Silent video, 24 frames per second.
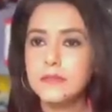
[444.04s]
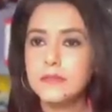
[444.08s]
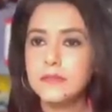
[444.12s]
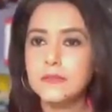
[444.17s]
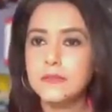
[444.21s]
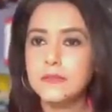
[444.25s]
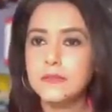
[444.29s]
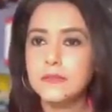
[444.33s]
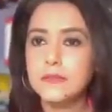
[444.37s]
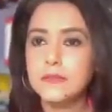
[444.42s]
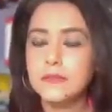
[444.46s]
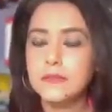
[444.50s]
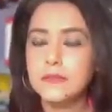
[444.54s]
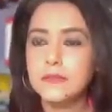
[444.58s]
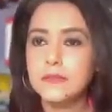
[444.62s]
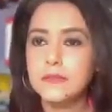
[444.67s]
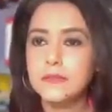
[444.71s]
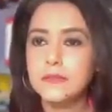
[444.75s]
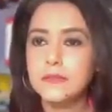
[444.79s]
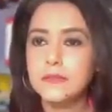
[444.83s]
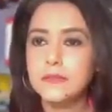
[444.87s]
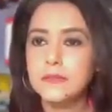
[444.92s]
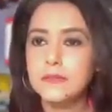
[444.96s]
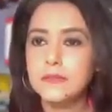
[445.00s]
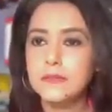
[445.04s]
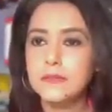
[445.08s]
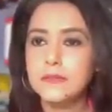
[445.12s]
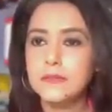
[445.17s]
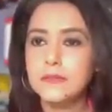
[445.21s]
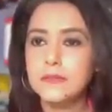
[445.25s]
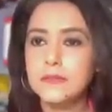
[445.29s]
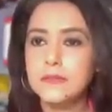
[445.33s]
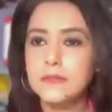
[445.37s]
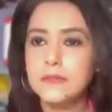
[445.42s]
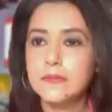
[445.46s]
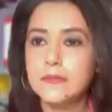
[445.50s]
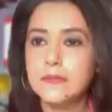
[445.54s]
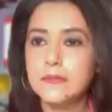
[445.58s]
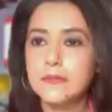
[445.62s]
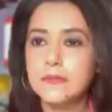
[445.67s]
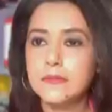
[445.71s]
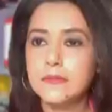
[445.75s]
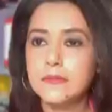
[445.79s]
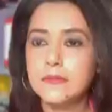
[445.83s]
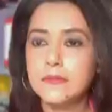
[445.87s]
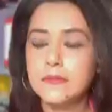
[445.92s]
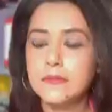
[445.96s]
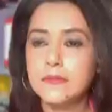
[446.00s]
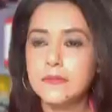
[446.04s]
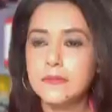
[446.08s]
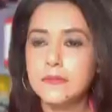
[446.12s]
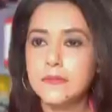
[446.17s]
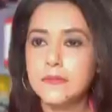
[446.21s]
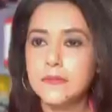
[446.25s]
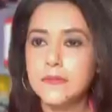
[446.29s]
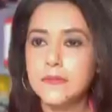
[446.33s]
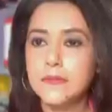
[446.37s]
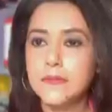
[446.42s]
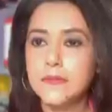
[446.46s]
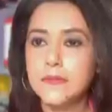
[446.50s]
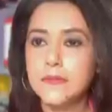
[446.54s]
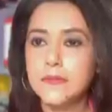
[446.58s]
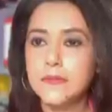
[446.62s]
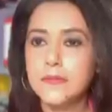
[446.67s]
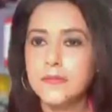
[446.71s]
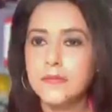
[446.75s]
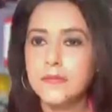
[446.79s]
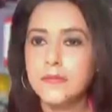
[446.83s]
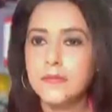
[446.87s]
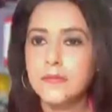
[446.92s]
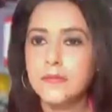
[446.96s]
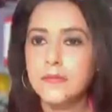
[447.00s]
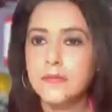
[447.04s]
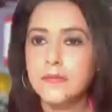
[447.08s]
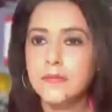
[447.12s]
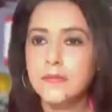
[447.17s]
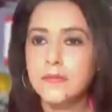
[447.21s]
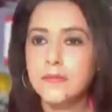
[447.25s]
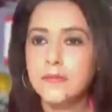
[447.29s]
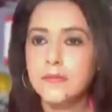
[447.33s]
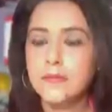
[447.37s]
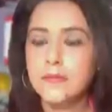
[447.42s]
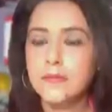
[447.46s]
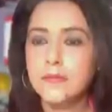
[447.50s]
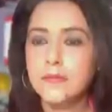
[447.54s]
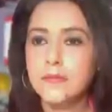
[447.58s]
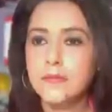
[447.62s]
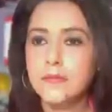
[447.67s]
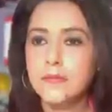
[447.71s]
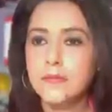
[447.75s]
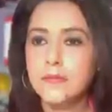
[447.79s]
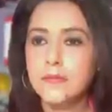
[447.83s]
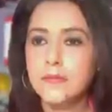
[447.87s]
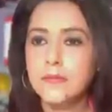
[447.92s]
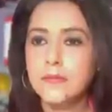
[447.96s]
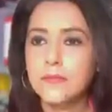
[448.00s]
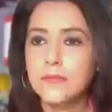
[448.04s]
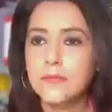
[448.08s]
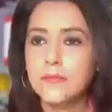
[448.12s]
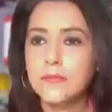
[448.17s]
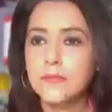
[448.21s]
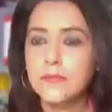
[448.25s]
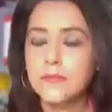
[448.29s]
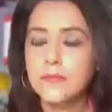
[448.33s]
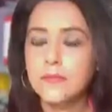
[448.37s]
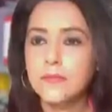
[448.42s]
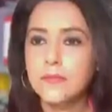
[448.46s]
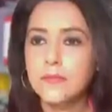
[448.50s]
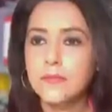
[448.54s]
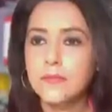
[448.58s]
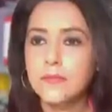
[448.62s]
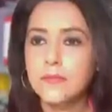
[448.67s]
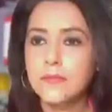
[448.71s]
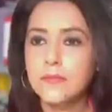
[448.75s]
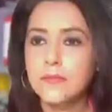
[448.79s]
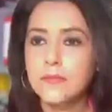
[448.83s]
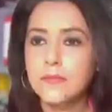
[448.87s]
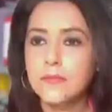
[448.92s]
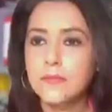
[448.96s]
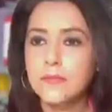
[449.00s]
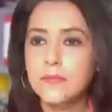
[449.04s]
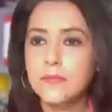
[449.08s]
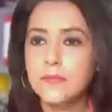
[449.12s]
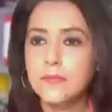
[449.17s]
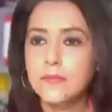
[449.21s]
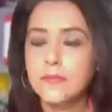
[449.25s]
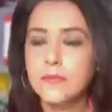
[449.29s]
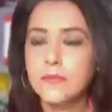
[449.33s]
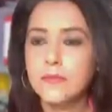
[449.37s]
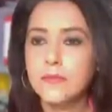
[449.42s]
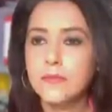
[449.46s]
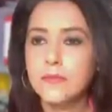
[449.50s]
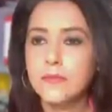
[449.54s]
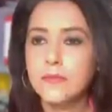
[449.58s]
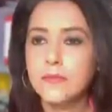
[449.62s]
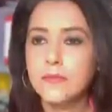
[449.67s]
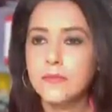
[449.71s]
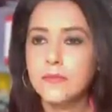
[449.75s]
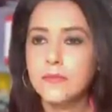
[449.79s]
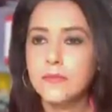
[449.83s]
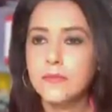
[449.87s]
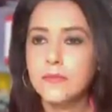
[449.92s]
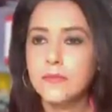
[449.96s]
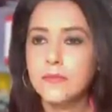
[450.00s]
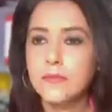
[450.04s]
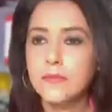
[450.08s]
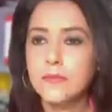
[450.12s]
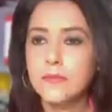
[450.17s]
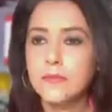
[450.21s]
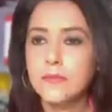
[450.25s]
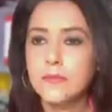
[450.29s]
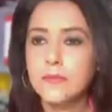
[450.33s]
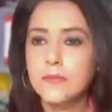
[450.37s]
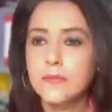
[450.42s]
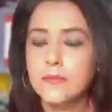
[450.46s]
[no speech]